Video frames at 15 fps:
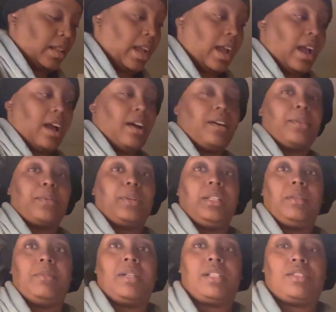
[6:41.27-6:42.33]
I don't
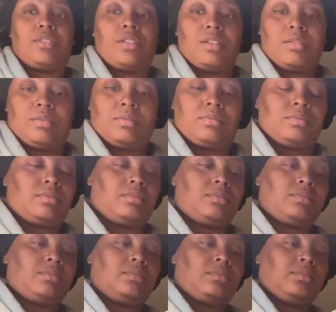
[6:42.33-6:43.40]
really much know.
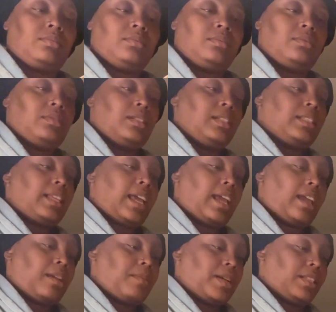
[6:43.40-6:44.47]

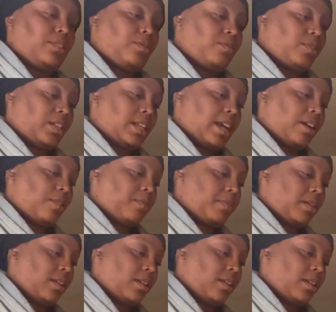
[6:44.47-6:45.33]
Dang, my turmeric not open.